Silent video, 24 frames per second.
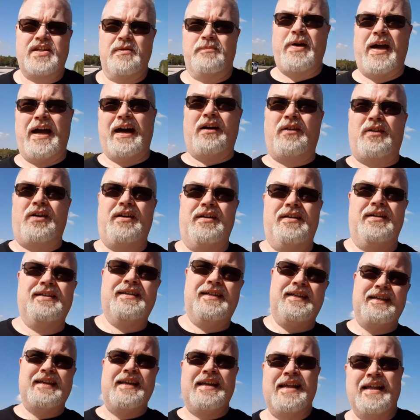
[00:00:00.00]
of power,
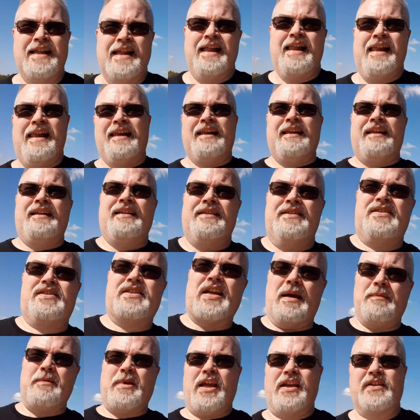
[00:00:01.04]
it's
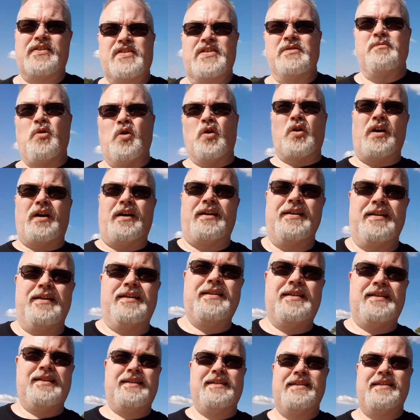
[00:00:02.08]
time to get some more.